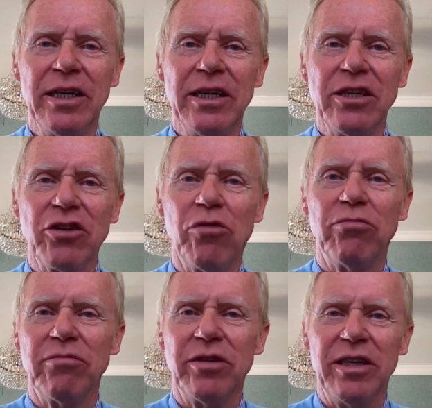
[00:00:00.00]

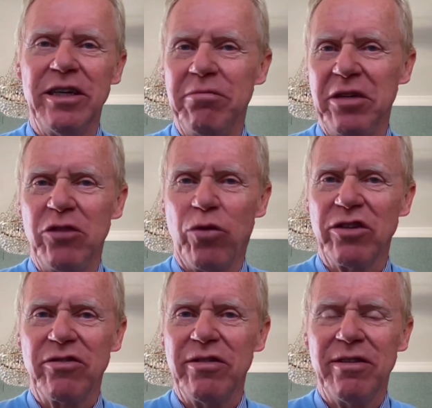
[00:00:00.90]
So it
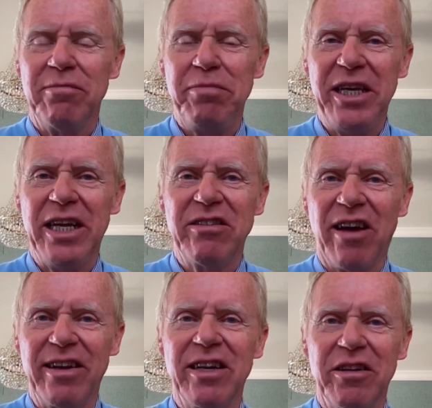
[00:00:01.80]
was being
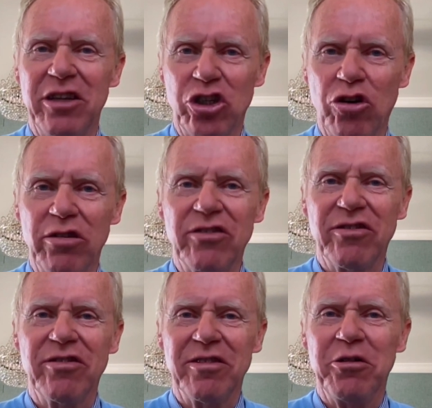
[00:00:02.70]
done, the
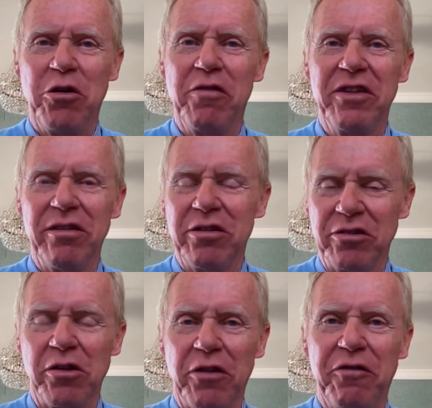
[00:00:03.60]
shots of
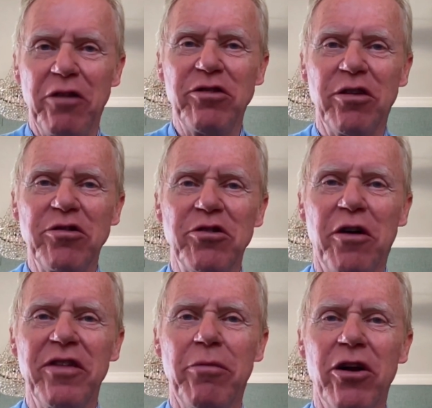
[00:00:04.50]
the photos
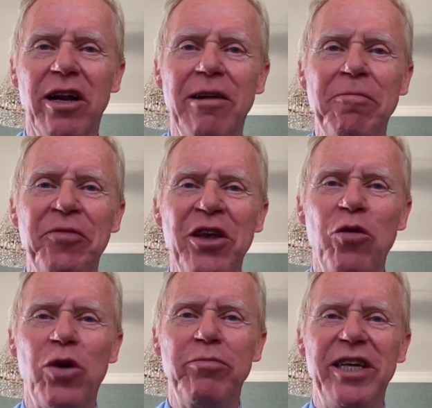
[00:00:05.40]
of the model
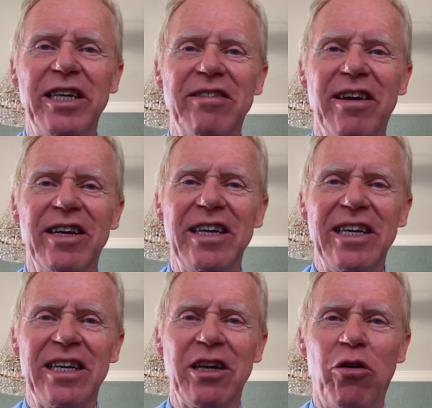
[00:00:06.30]
were being done
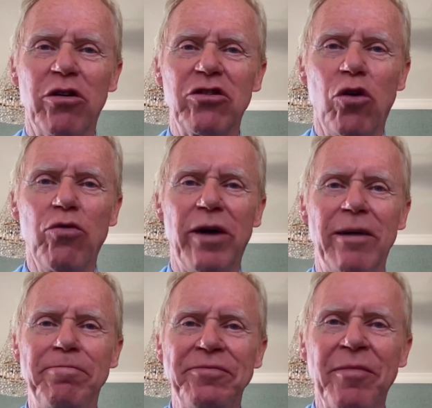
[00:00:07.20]
in
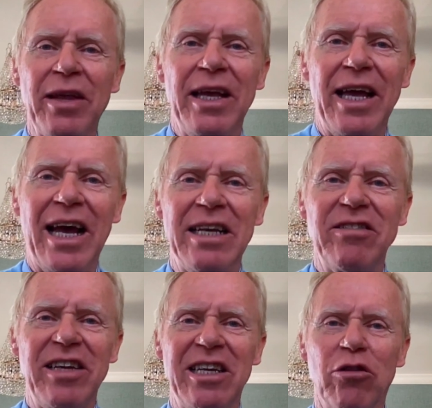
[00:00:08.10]
October.
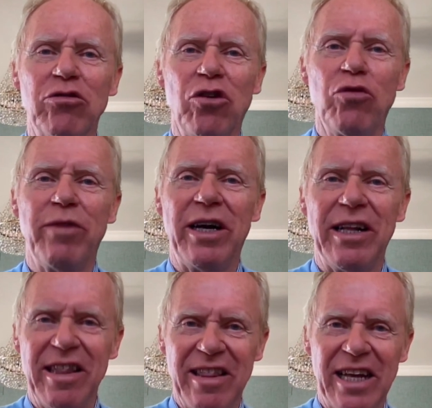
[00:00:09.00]
And in October,
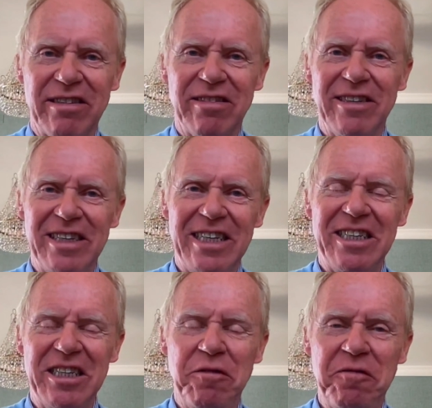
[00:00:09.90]
that
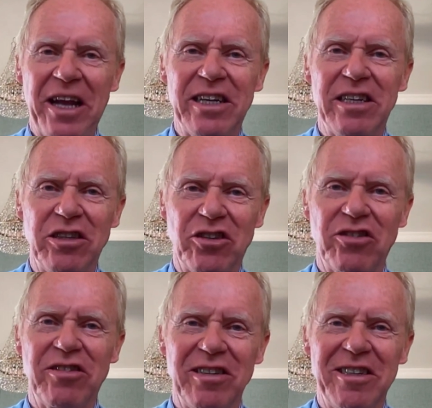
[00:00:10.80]

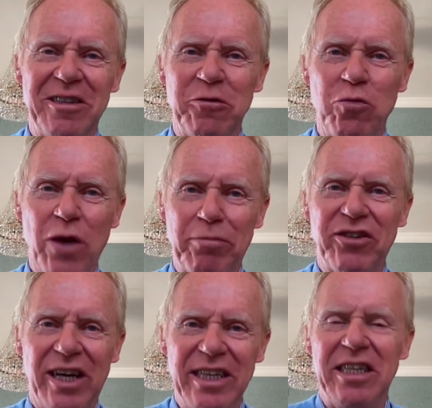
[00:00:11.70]
defendant's
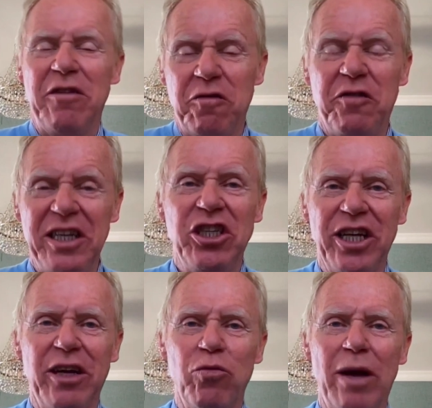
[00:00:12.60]
website,
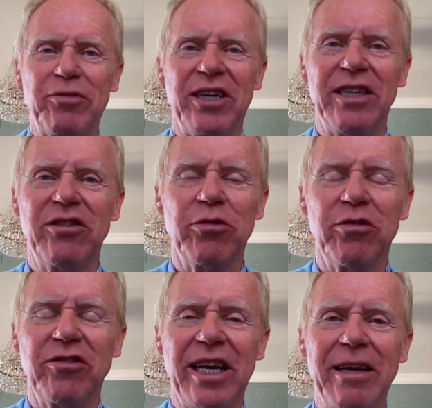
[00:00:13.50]
infringing website, so
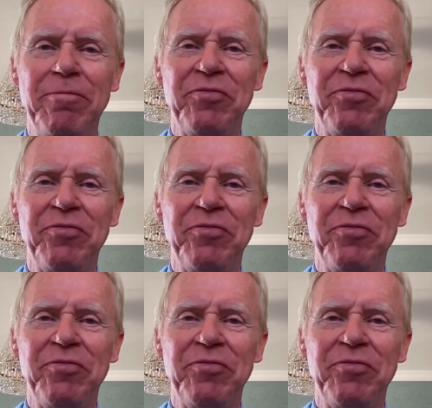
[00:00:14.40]
to say,